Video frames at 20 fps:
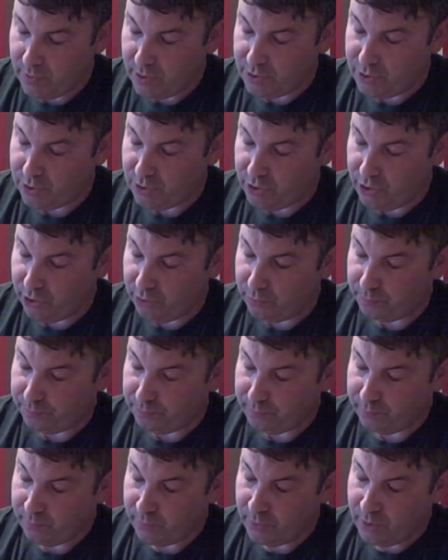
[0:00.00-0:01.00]
as you
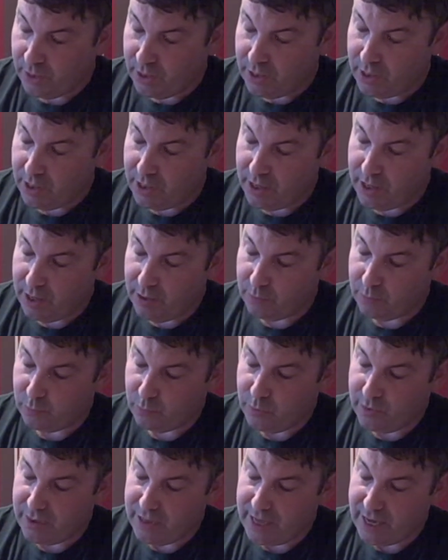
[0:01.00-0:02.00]
know,
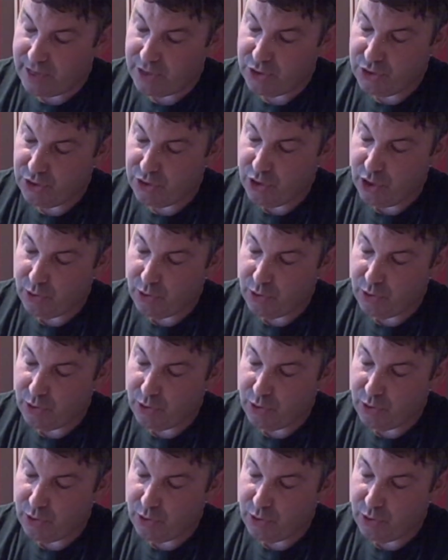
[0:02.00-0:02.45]
with the extra